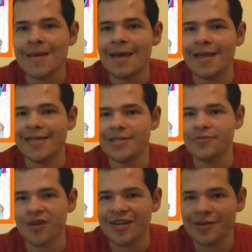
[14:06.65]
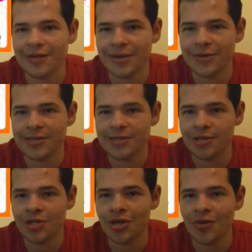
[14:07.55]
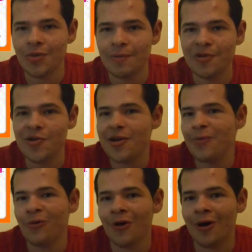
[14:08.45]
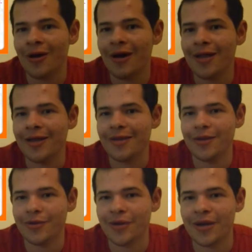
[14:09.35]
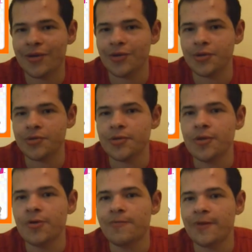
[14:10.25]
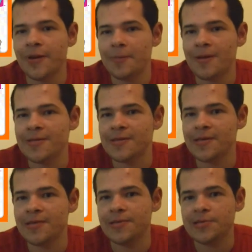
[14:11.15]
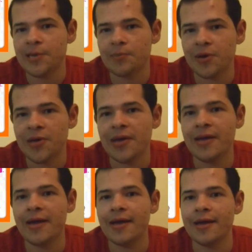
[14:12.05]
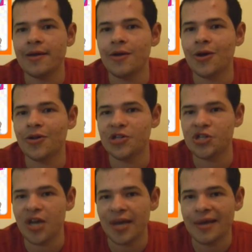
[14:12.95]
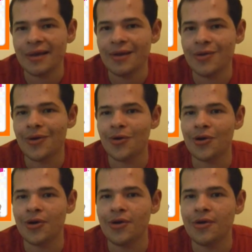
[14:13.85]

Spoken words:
And he's freaking hilarious in the show. But don't get me wrong, I like the other characters. Freddie Benson, Sam Puckett, and Carly Shay. They're all good.